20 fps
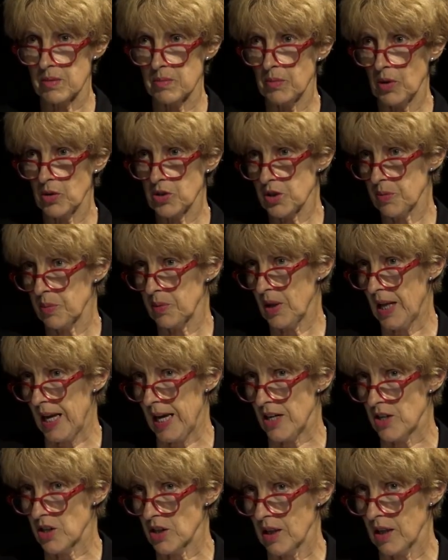multiple
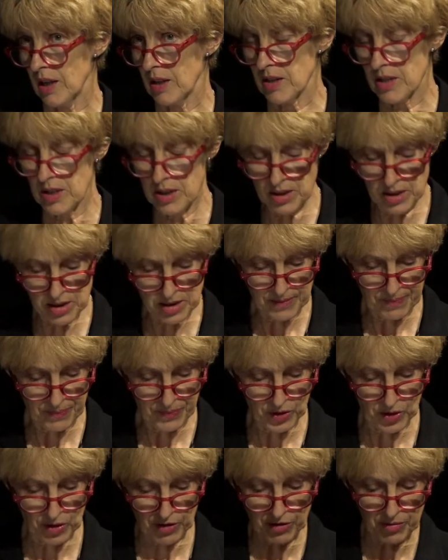age classes,
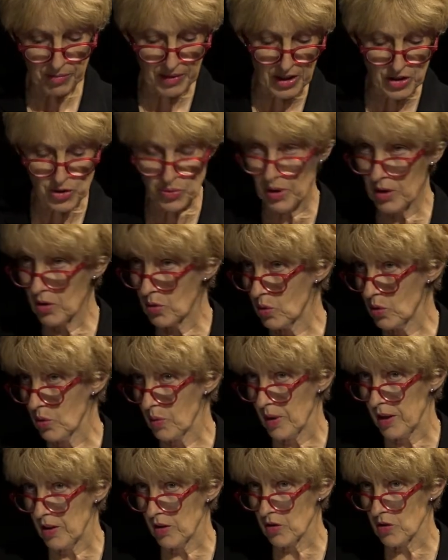going from age one all the
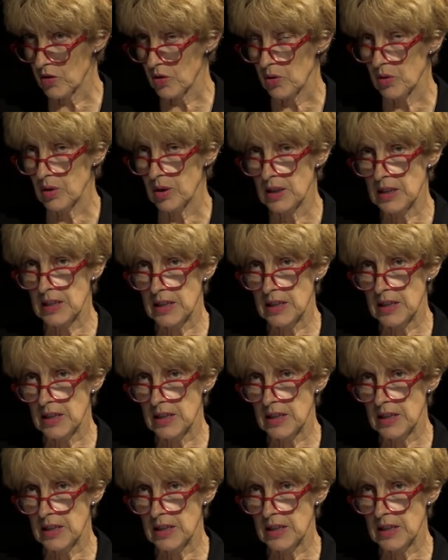way through.